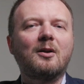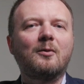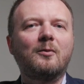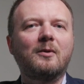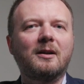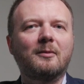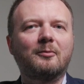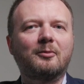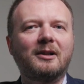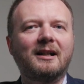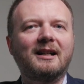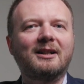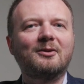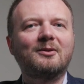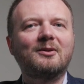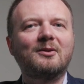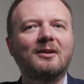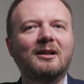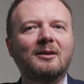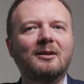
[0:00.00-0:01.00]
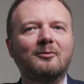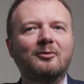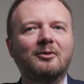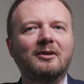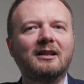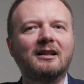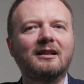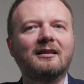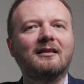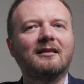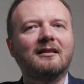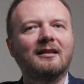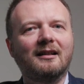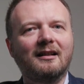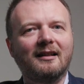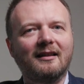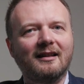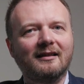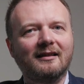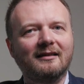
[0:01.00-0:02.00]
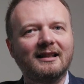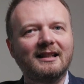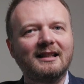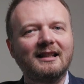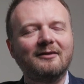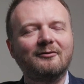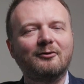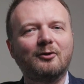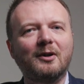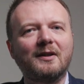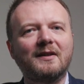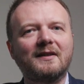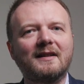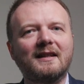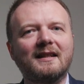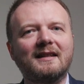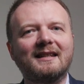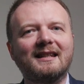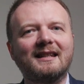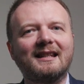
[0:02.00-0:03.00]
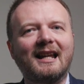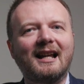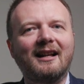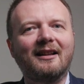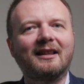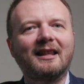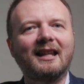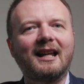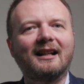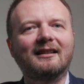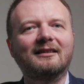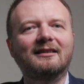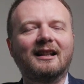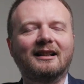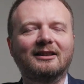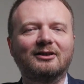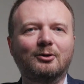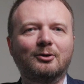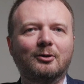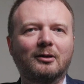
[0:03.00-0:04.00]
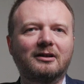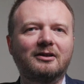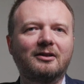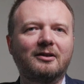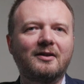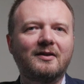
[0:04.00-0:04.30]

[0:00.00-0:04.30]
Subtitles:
We are proud to help bring the leading voices in health tech like Dr.